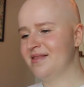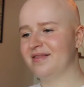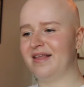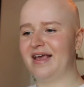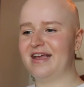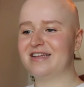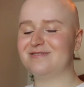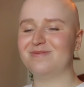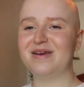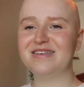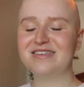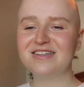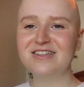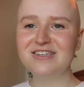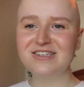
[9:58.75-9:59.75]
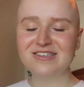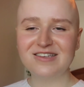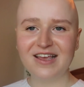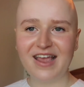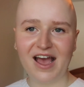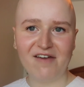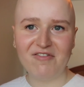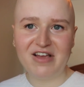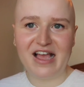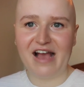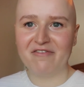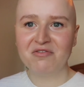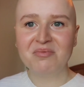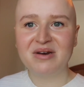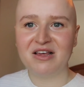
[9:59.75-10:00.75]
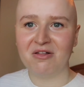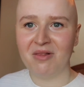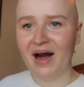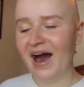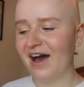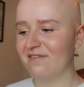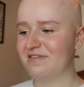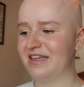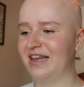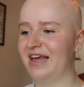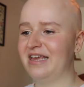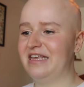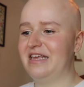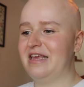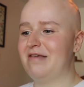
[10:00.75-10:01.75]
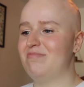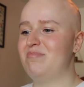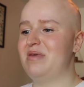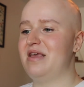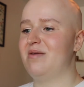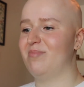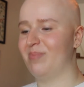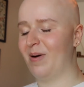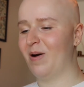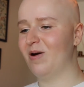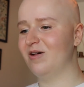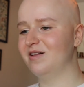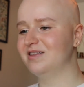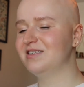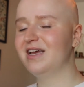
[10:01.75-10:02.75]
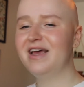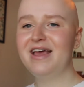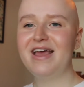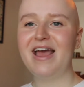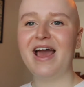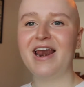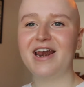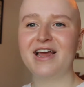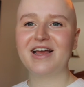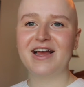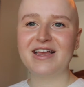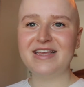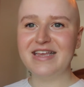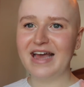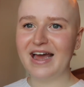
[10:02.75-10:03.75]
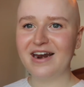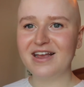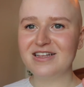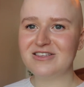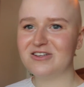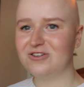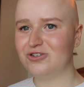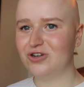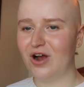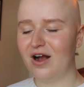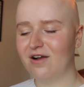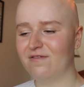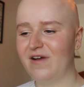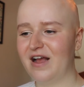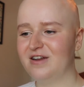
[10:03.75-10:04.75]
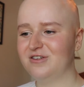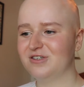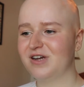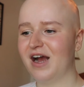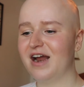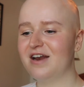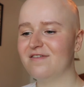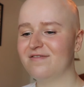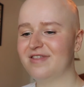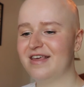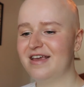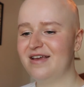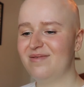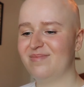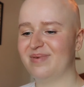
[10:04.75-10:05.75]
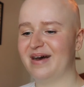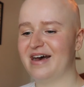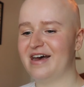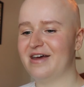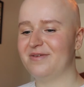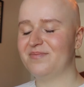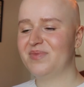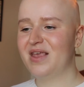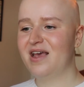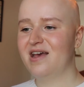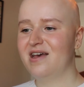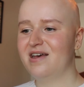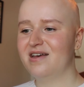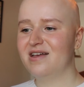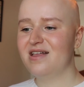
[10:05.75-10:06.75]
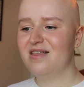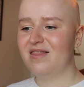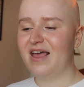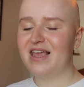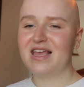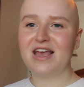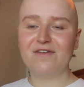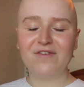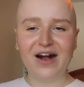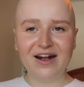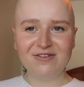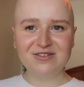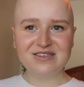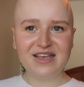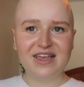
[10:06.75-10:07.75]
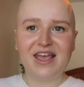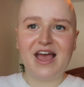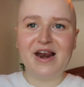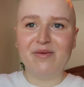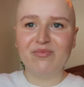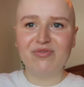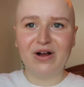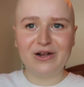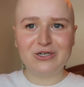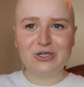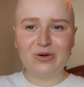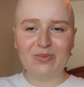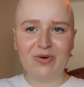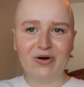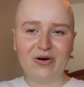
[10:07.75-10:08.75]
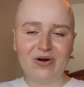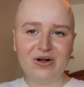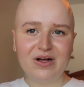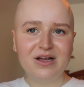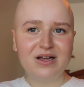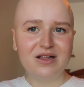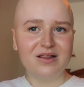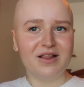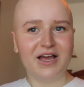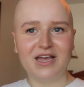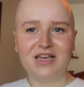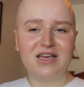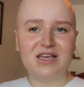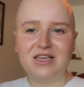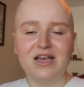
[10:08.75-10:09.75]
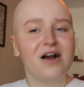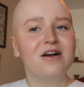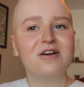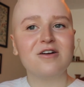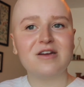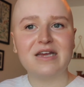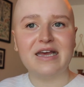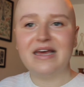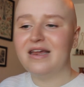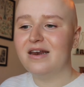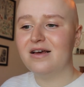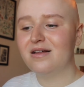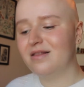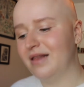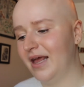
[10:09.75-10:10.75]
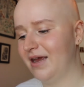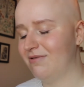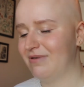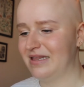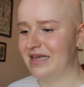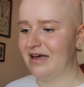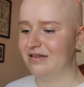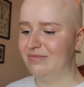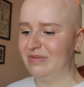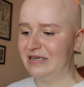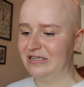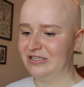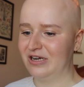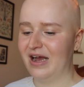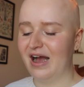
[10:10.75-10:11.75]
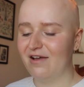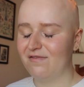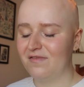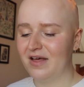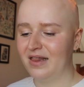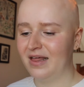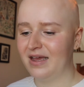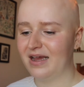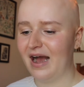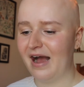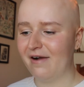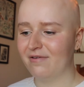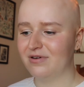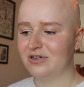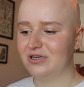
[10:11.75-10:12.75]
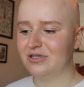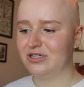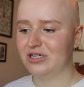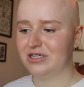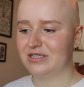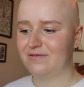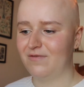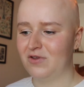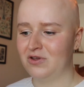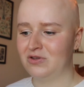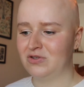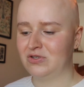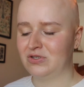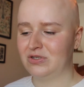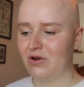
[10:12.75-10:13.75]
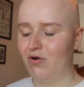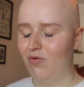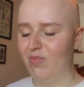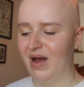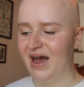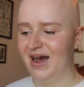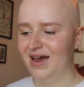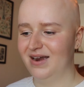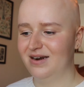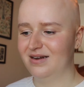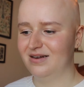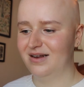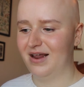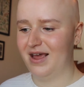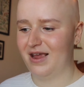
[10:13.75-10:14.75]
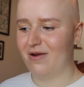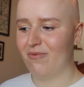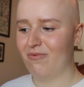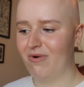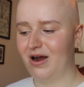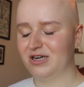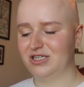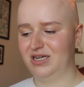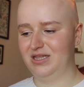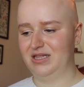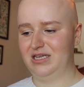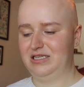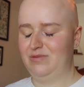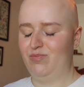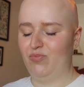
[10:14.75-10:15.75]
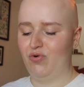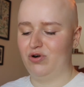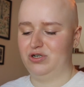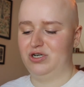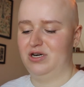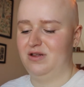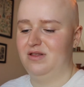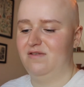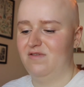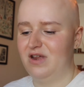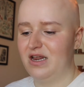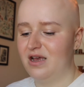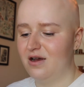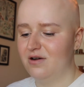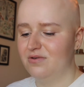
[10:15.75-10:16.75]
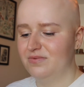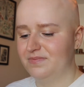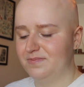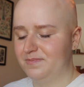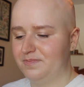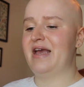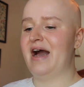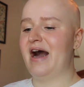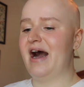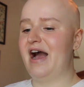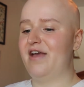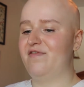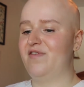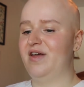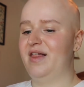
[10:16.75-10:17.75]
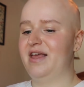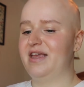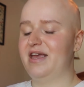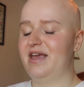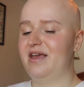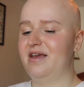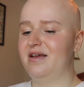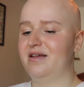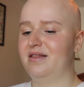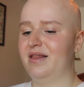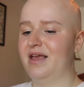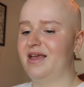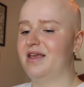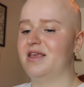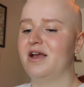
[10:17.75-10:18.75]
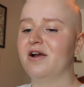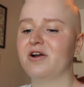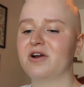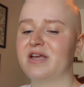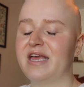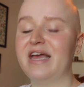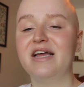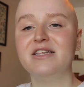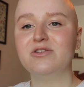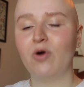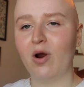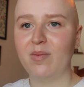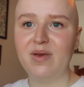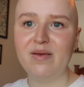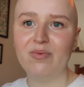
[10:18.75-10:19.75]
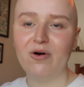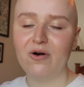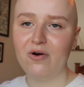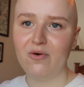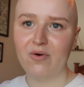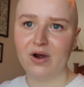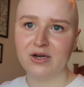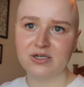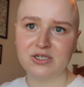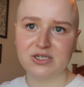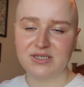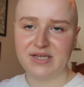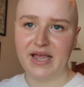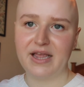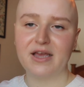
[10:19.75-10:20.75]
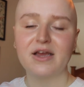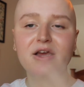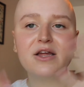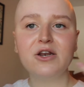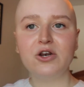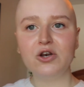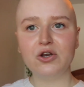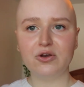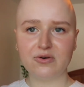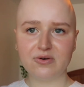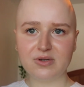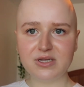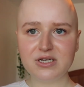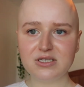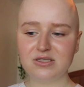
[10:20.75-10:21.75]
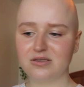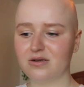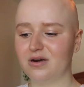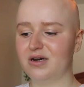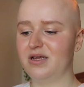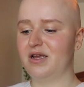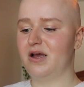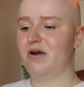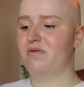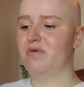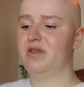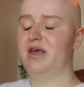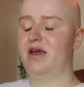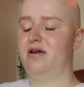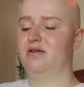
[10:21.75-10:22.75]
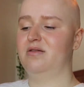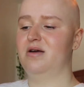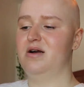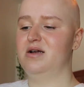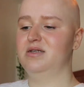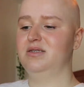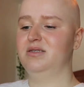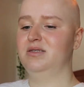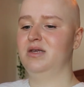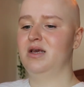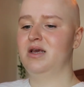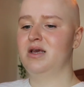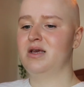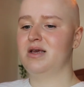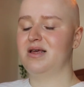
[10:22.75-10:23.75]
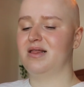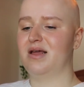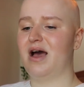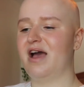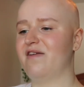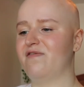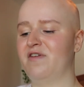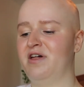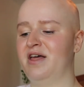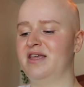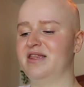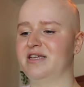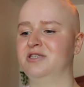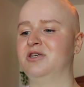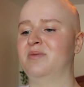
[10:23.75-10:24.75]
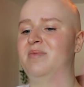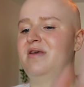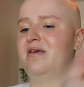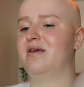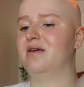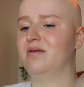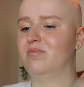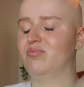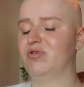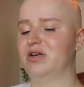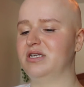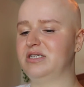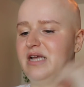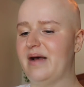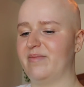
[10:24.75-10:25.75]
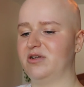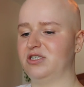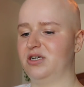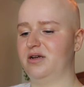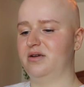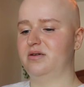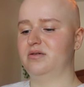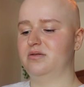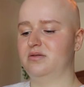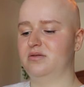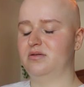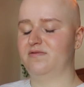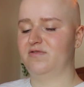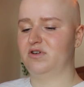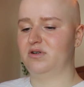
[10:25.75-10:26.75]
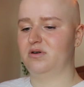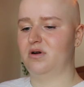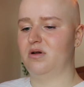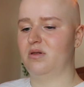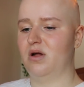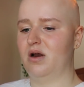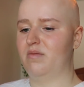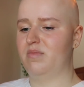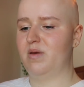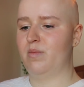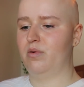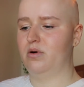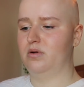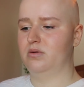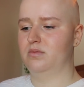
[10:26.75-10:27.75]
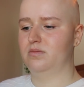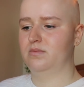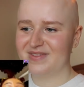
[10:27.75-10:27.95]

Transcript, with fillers: Like it's basically just like having everybody laugh at like him being bald. And I get it's a shock factor kind of thing, but like if I was like an impressionable like younger kid like with alopecia, I feel like I would just feel so bad like watching this portion of the video. Yeah, I feel like like younger kids or people who are just like newly starting out with hair loss, I feel like this could be pretty damaging for a lot of people.